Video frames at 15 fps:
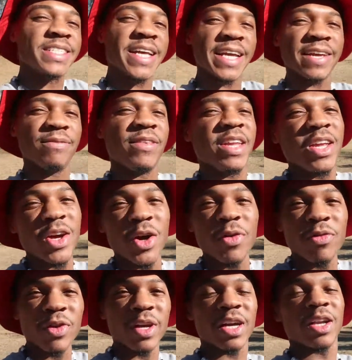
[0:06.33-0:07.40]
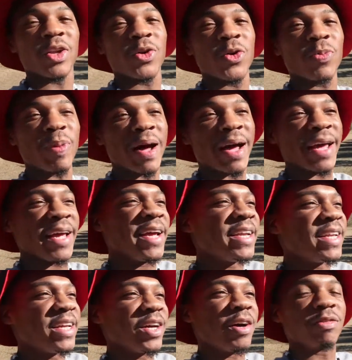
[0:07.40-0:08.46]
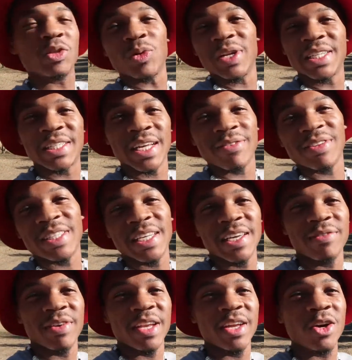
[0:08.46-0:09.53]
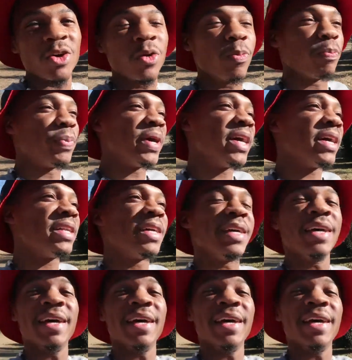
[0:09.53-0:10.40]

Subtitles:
second video if you include my ending of 2017 video, but